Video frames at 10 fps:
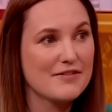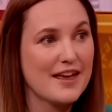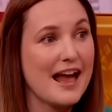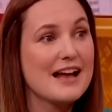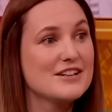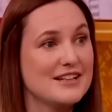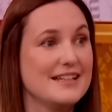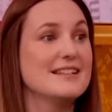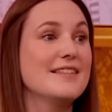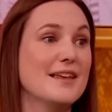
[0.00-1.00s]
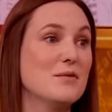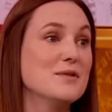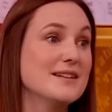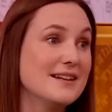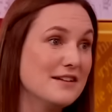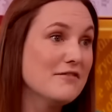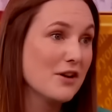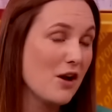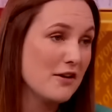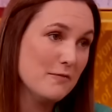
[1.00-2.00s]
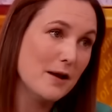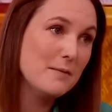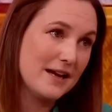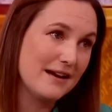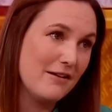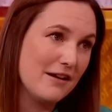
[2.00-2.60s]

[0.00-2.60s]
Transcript: They actually said they wanted a different kind of public